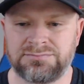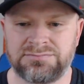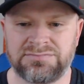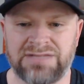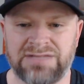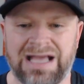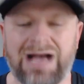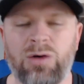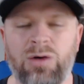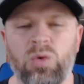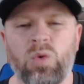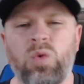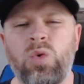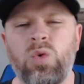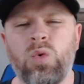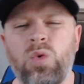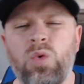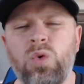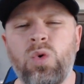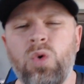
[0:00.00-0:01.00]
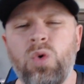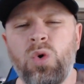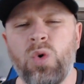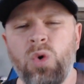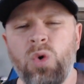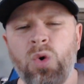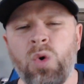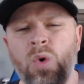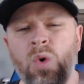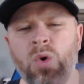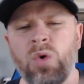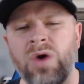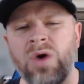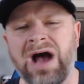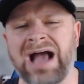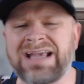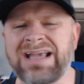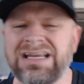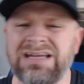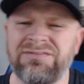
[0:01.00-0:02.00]
Ow. I
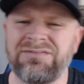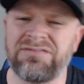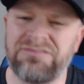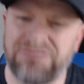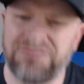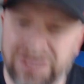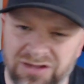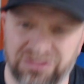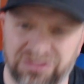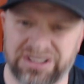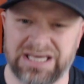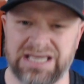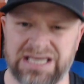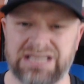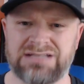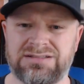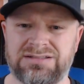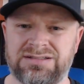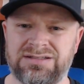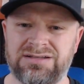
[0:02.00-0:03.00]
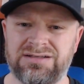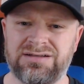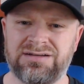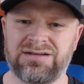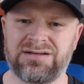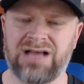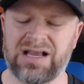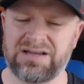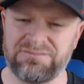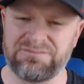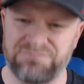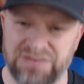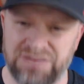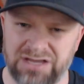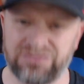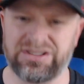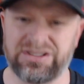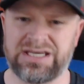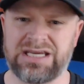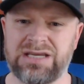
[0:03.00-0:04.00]
can even feel the heat. I can feel
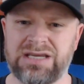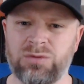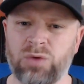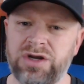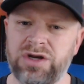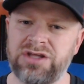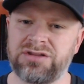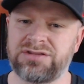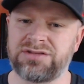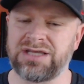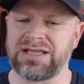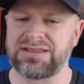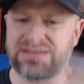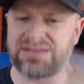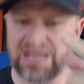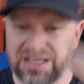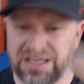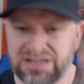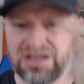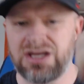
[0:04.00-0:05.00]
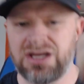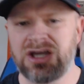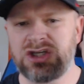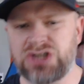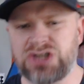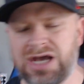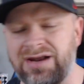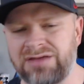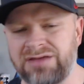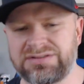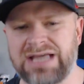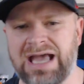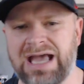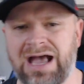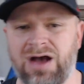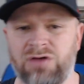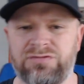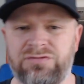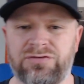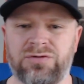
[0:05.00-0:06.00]
the heat. What do you think? Shout out to
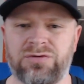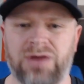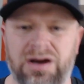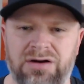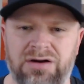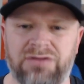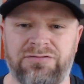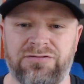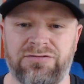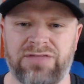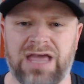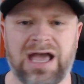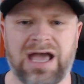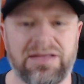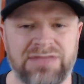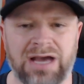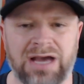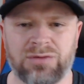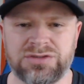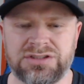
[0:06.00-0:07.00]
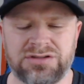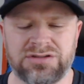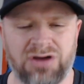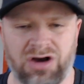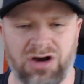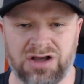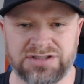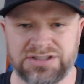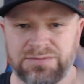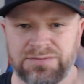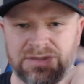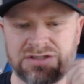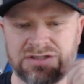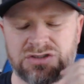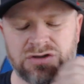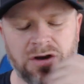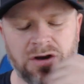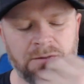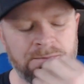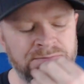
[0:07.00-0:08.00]
Al Ferreira for that. That was an awesome
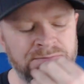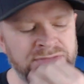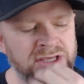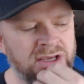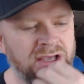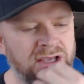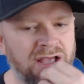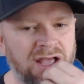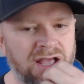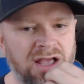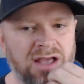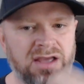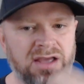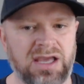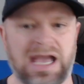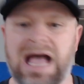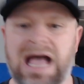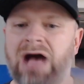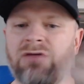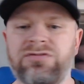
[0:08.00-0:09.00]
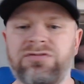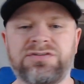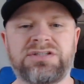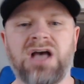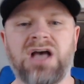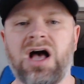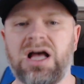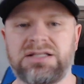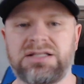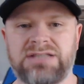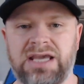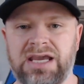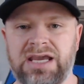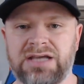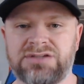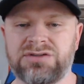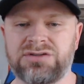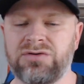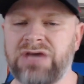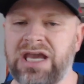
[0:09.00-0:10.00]
intro. Alfa's hot
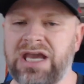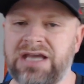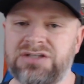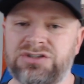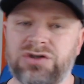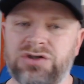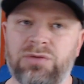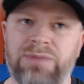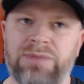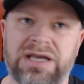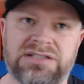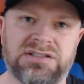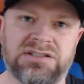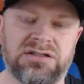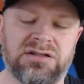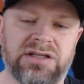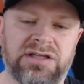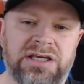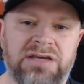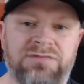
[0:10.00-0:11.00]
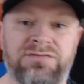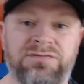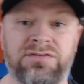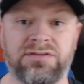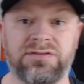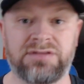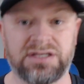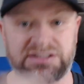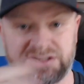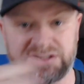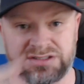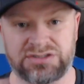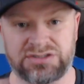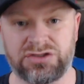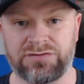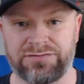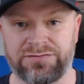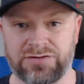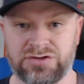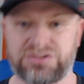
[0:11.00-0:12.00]
takes. Okay, so basically, if this is your
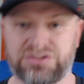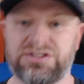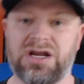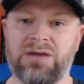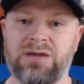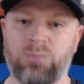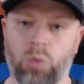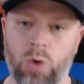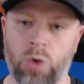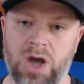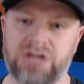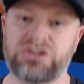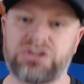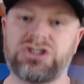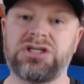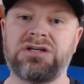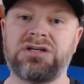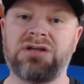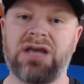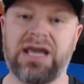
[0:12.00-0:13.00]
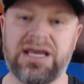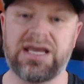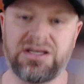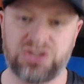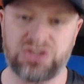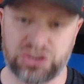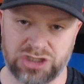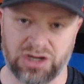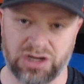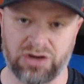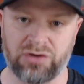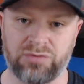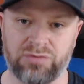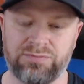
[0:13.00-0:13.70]
first time watching a show,